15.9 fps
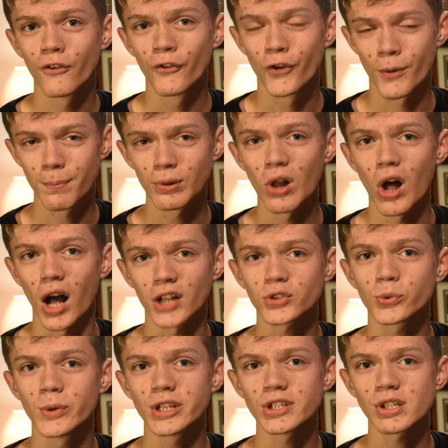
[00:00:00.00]
for plot
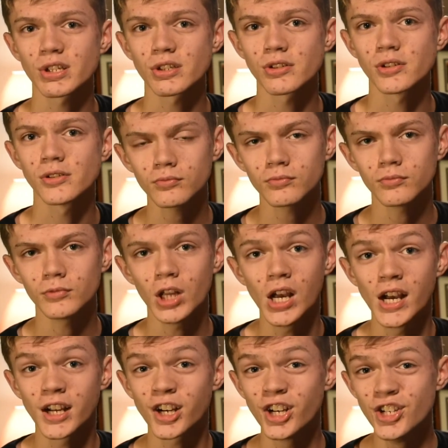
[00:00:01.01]
twists.
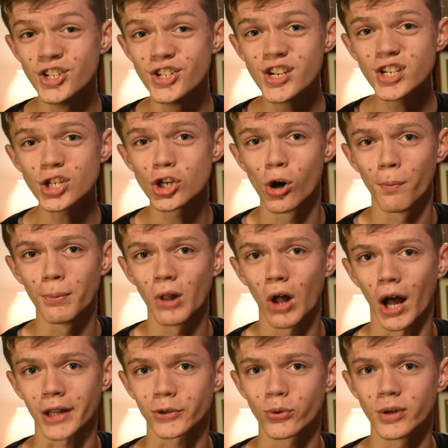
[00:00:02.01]
Conditional
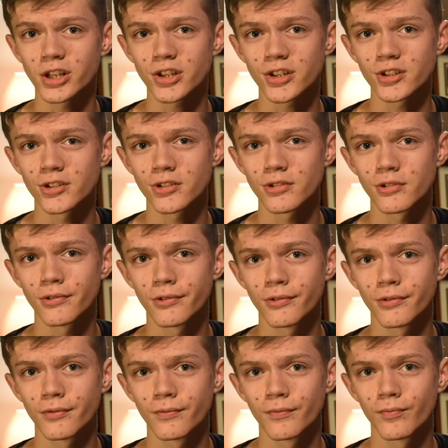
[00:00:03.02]
plot twists,
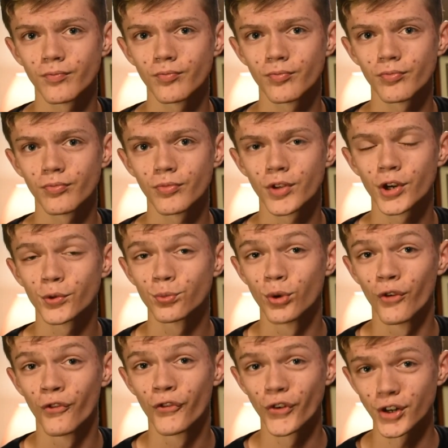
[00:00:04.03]

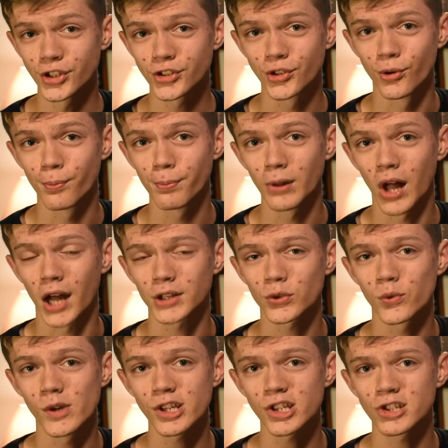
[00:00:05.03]
reversal plot
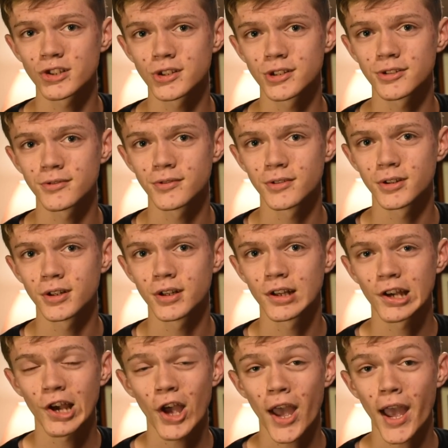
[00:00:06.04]
twists,
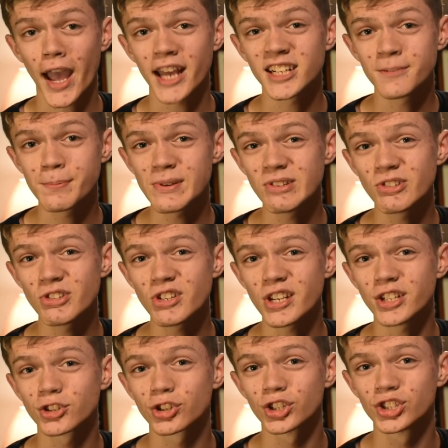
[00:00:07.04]
NPC
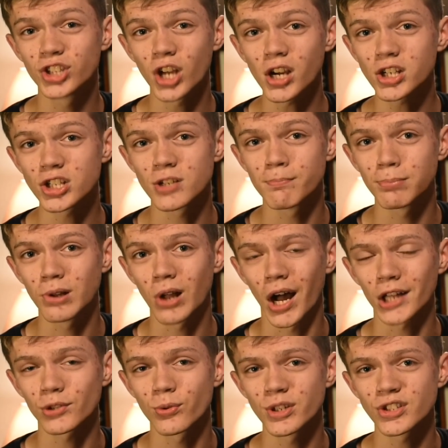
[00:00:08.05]
introduction
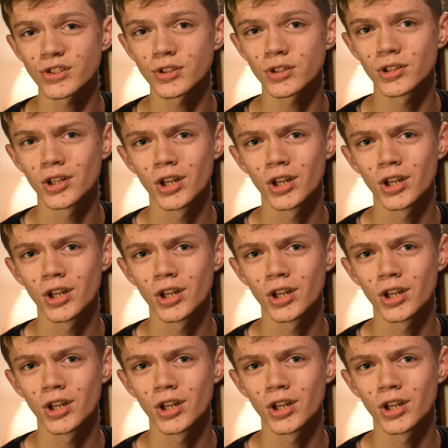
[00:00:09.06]
plot twists,